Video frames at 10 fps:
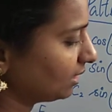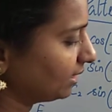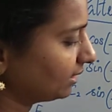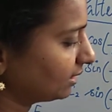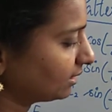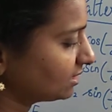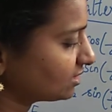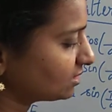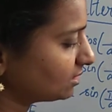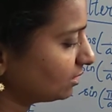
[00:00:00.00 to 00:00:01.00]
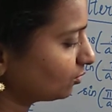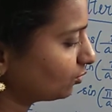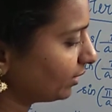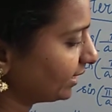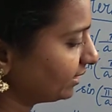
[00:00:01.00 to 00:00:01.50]
It will reach 0
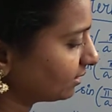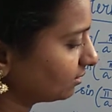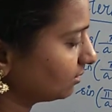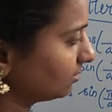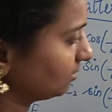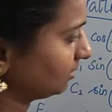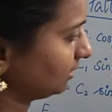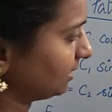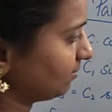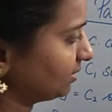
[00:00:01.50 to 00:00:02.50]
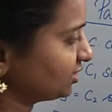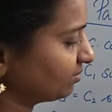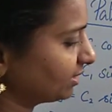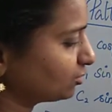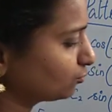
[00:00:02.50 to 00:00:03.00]
at lambda g
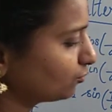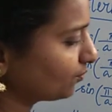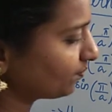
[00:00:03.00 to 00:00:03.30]
by 2.